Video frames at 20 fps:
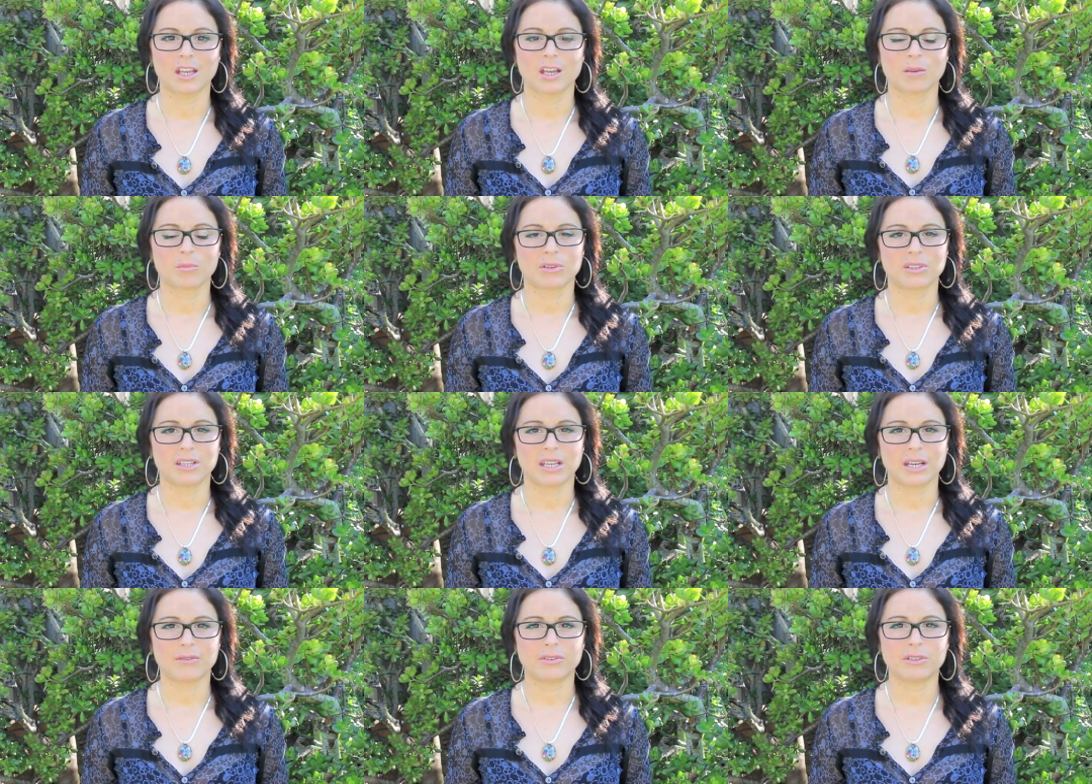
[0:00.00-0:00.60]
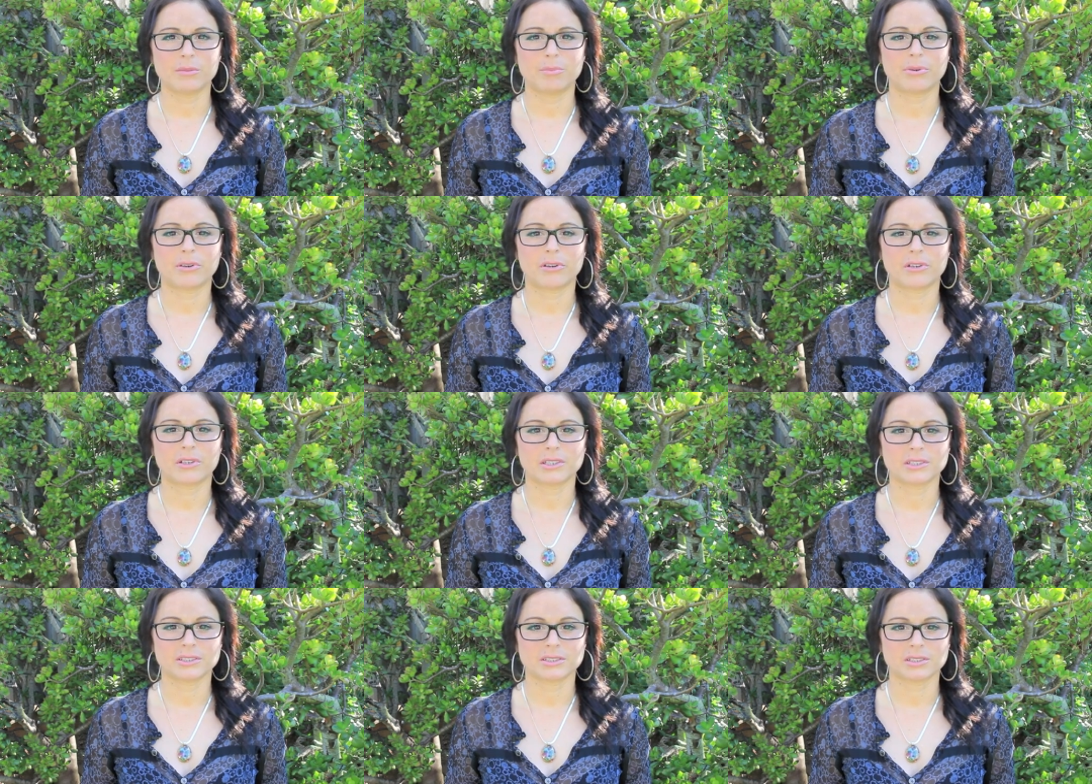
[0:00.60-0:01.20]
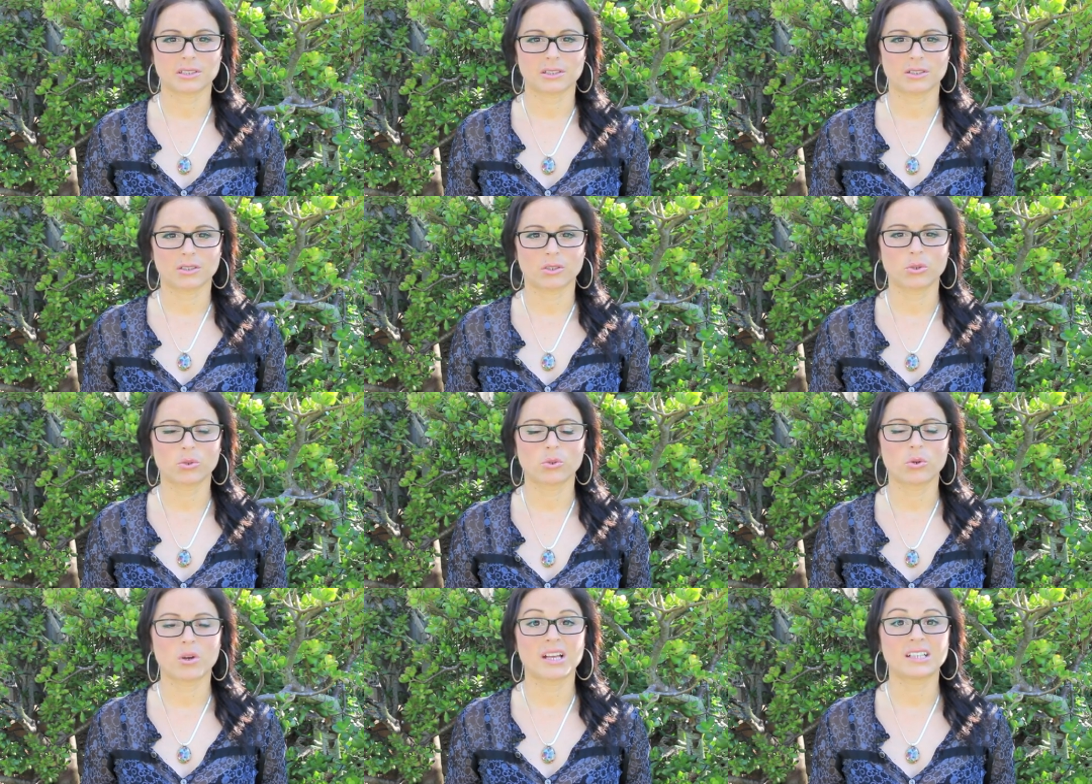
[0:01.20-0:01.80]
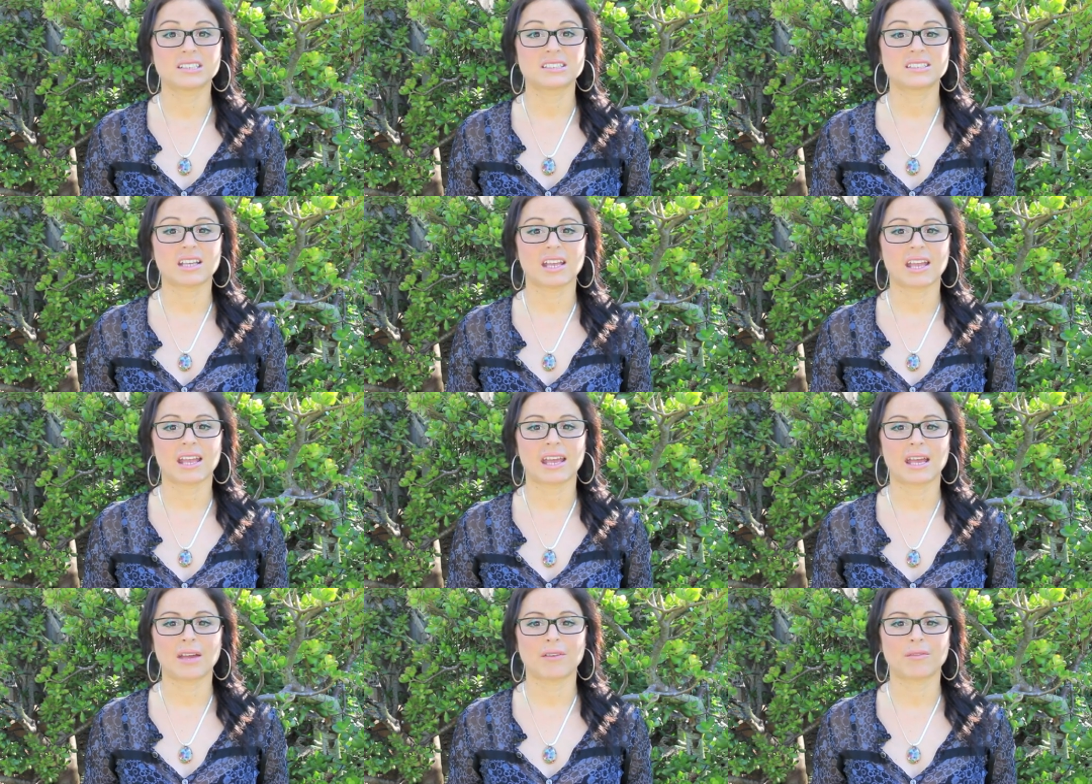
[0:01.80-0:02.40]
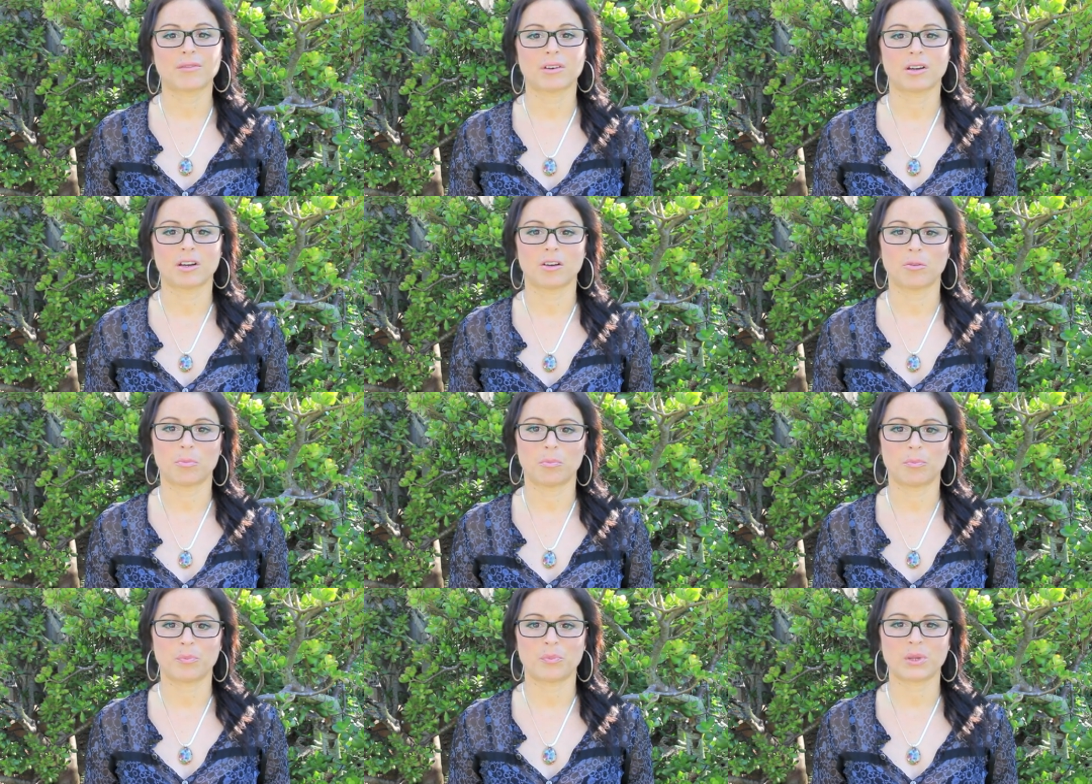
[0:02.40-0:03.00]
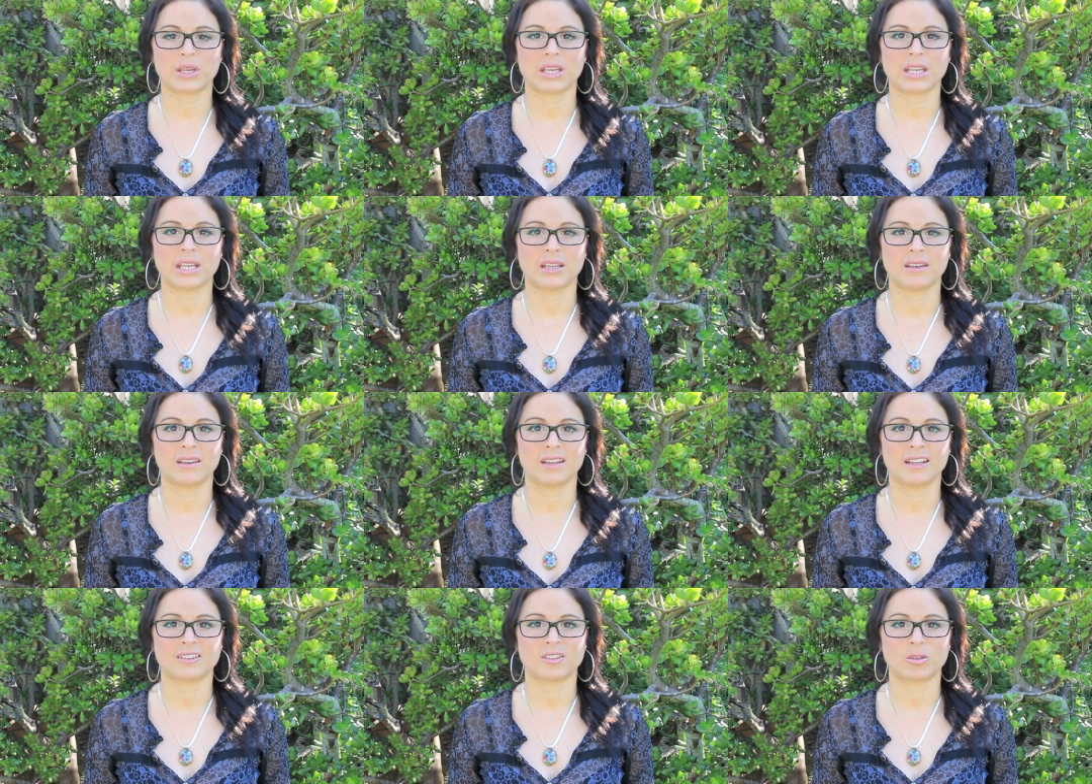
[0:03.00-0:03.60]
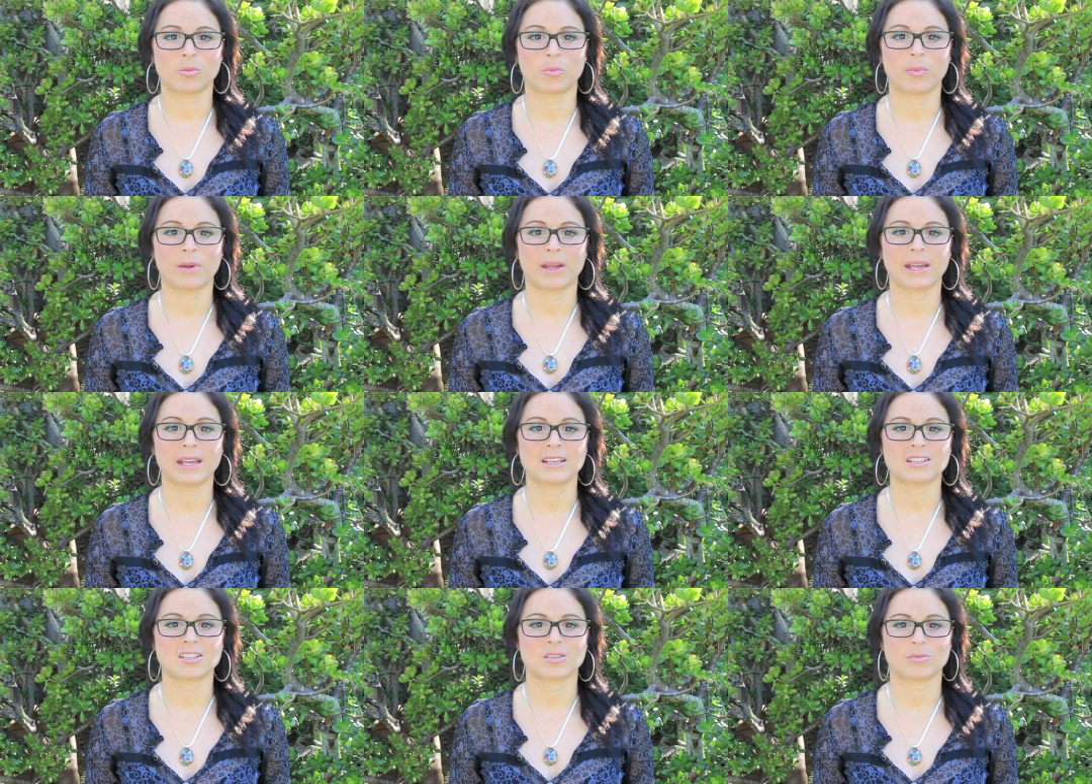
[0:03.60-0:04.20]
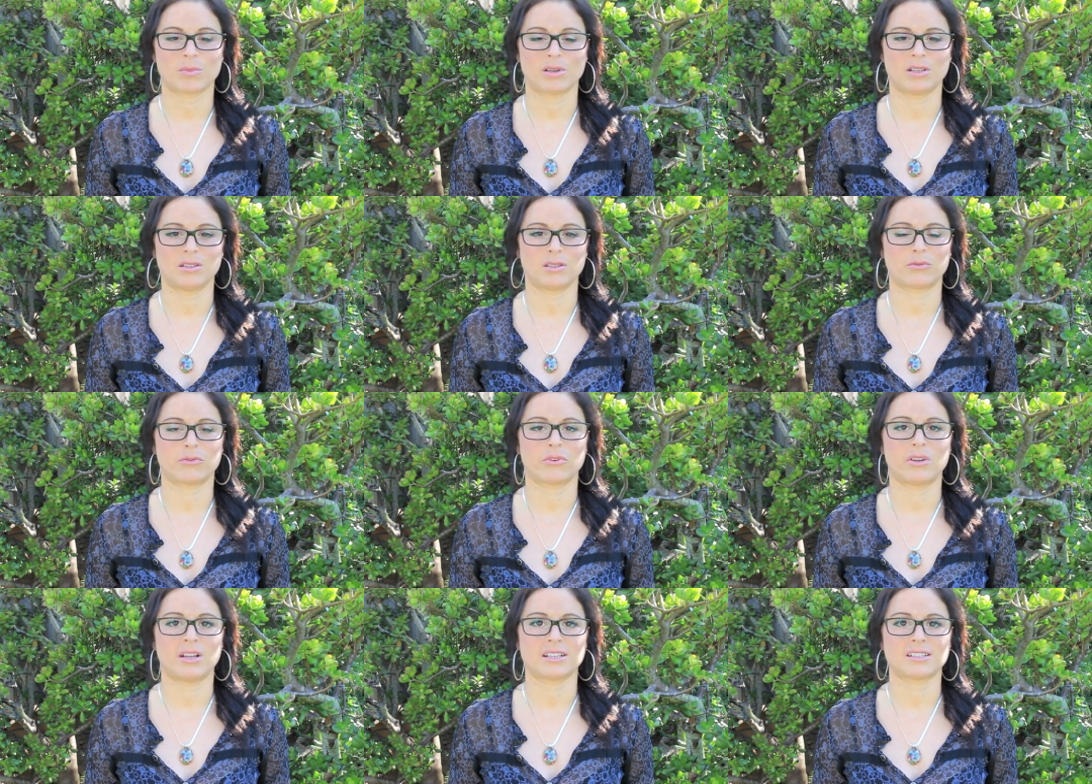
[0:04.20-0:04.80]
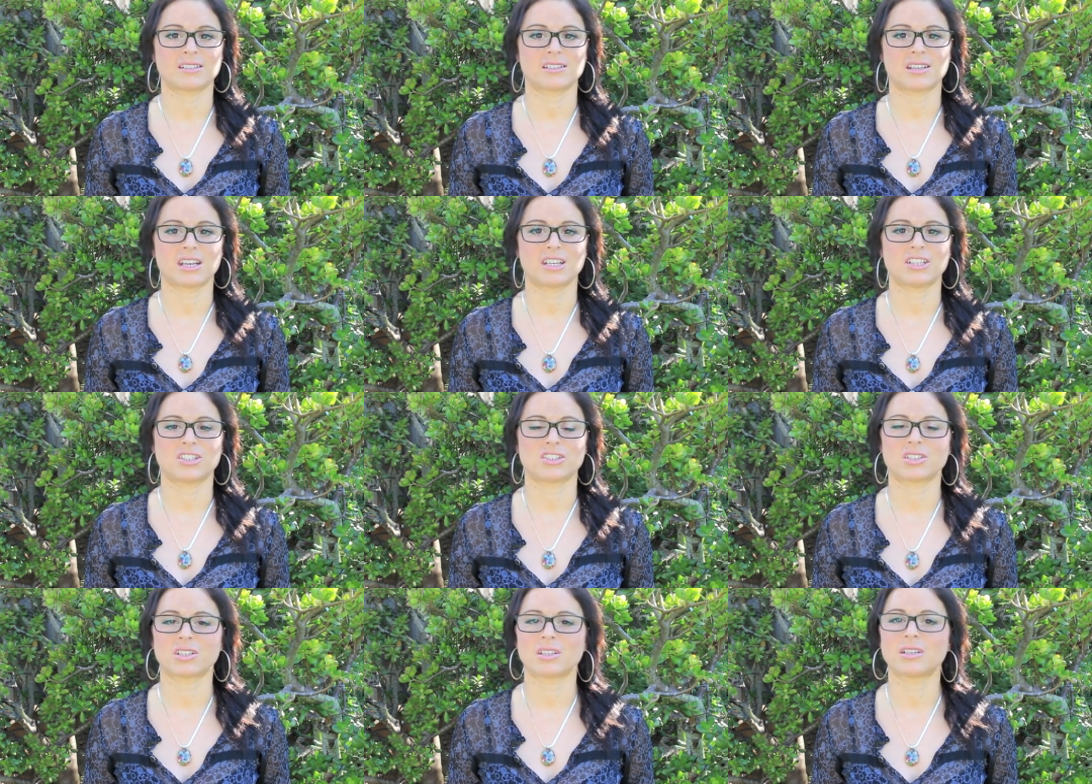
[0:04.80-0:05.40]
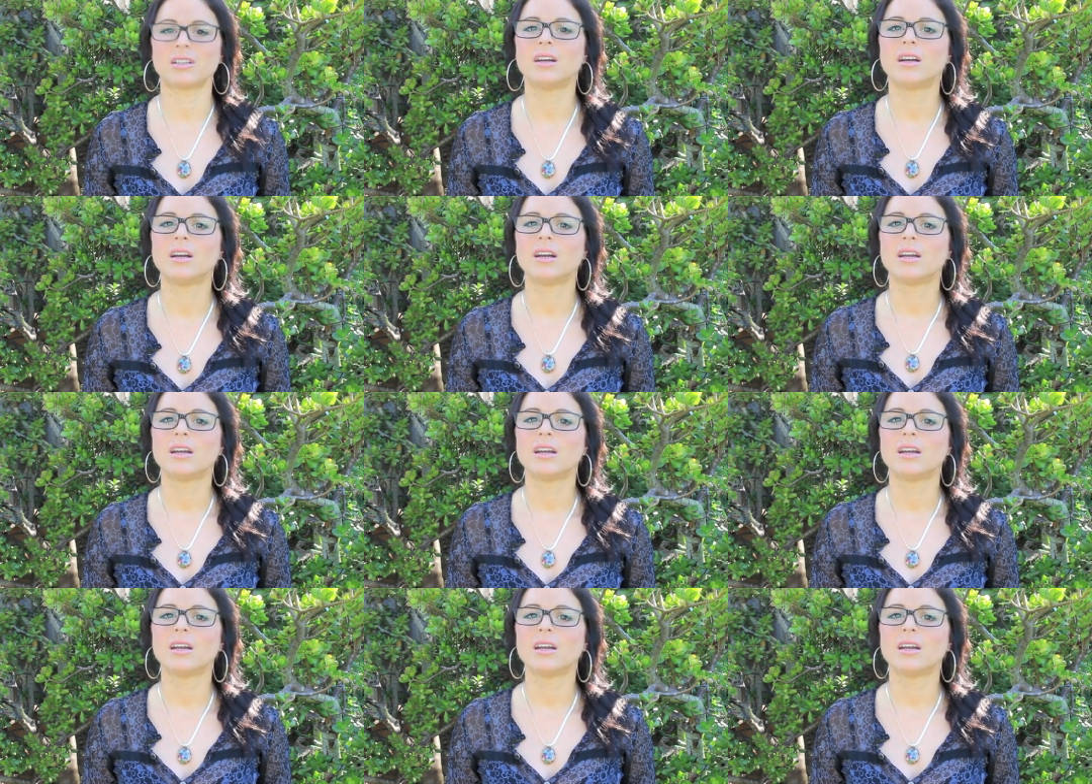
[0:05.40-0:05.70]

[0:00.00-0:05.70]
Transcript: But every person who has ever been at the basement of relaxation